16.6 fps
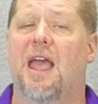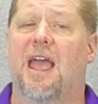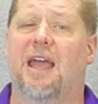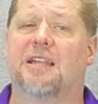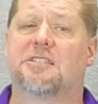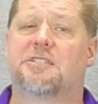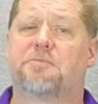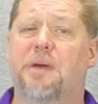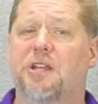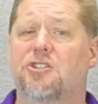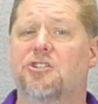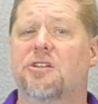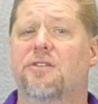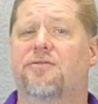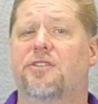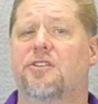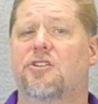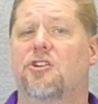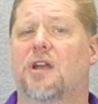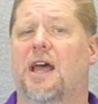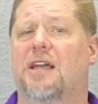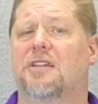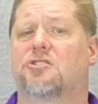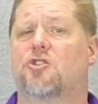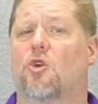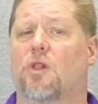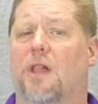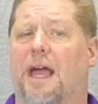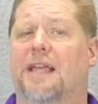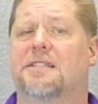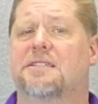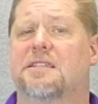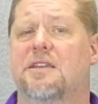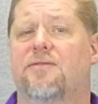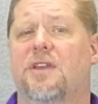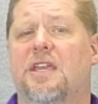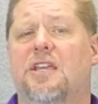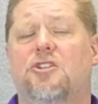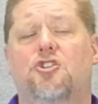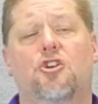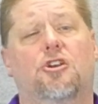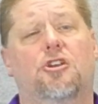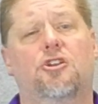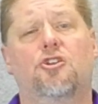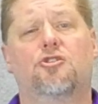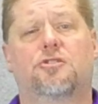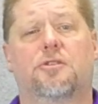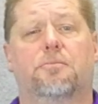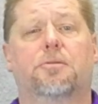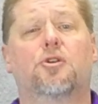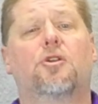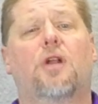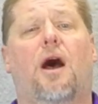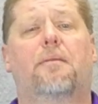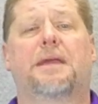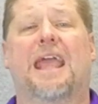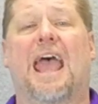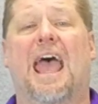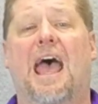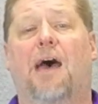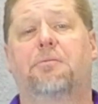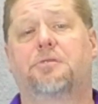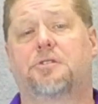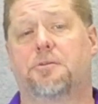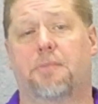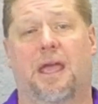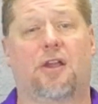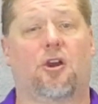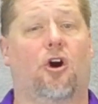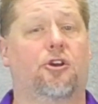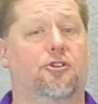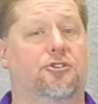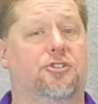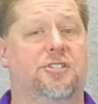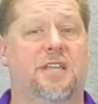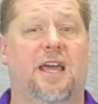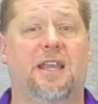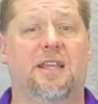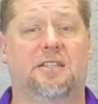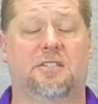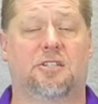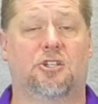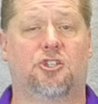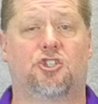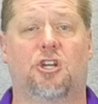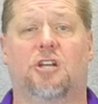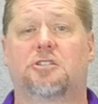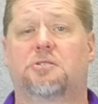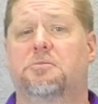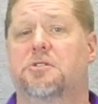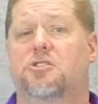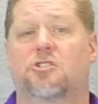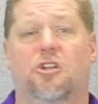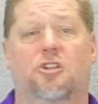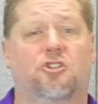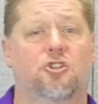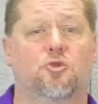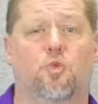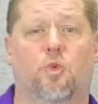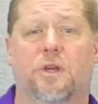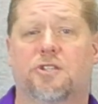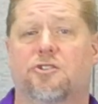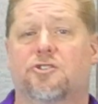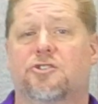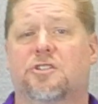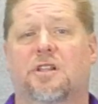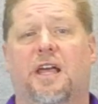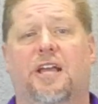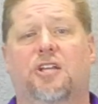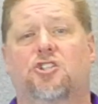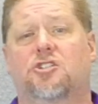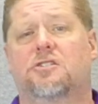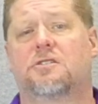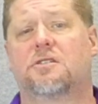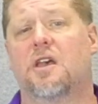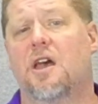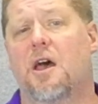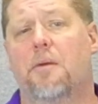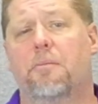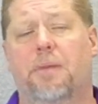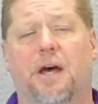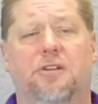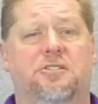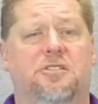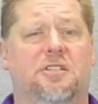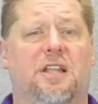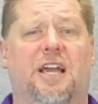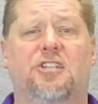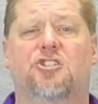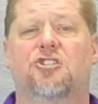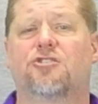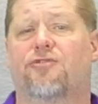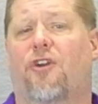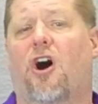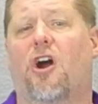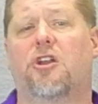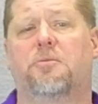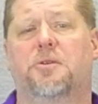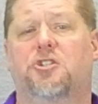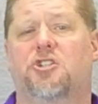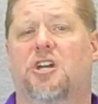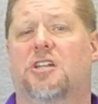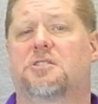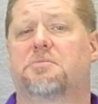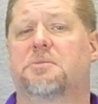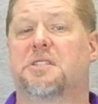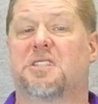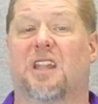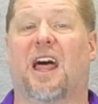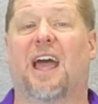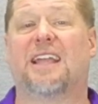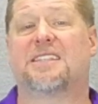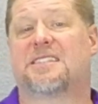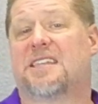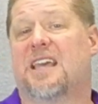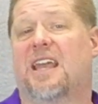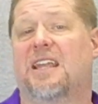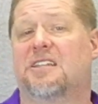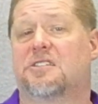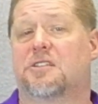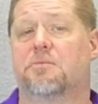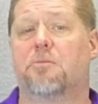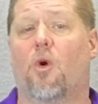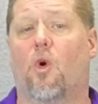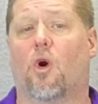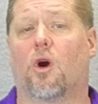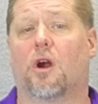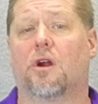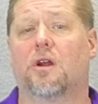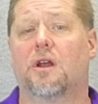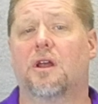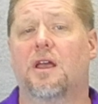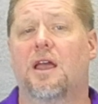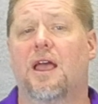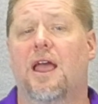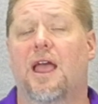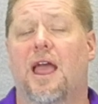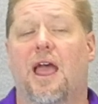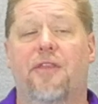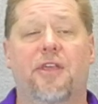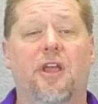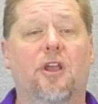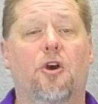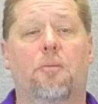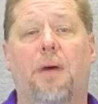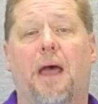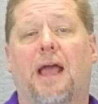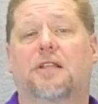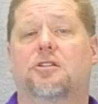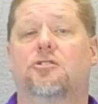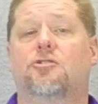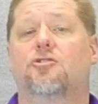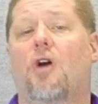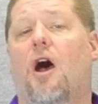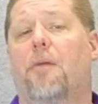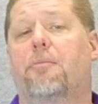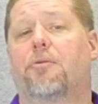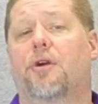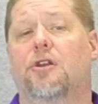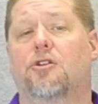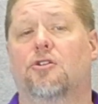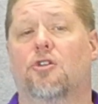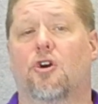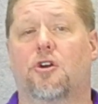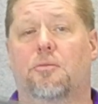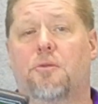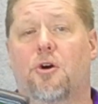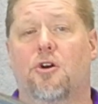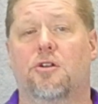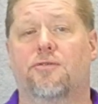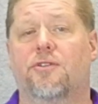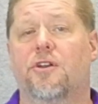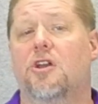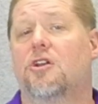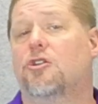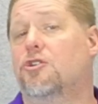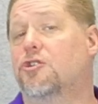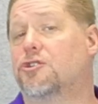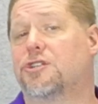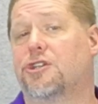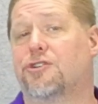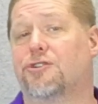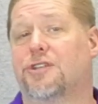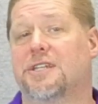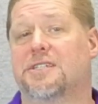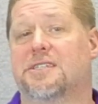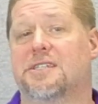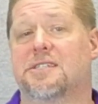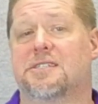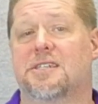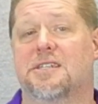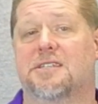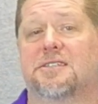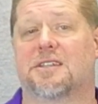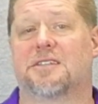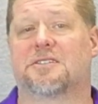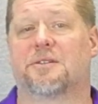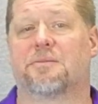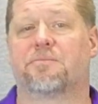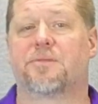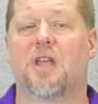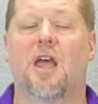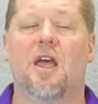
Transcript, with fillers: And especially if the, you guys don't like CVs, you can use the Blunami app to make all your settings and adjustments, such as whistle selections, bell selections, volume adjustments, light settings, and more. And then go back to operate your locomotive using your DCC system.